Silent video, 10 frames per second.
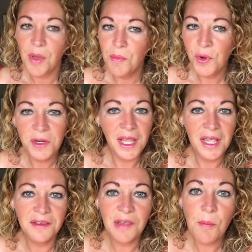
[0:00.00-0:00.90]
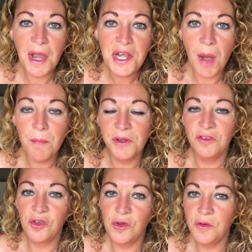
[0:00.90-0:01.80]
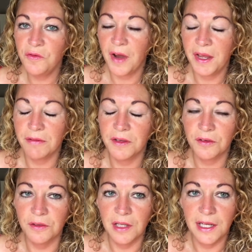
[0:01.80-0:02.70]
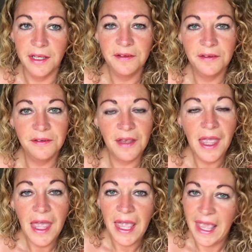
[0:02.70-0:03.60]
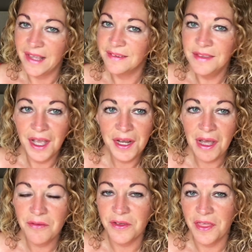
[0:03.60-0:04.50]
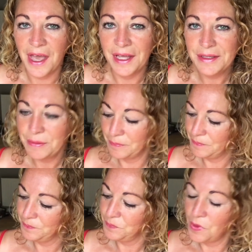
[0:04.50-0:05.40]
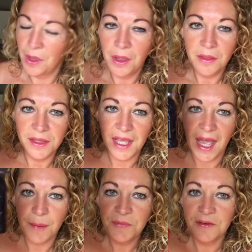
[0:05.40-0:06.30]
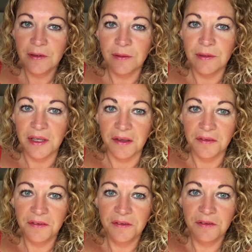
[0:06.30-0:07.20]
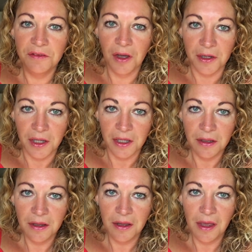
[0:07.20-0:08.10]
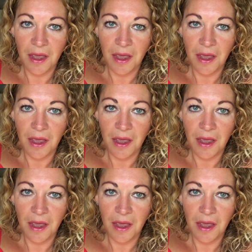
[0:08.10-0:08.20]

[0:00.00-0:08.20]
Morning! So my number 2 fragrance on the list is none other than the absolutely stunning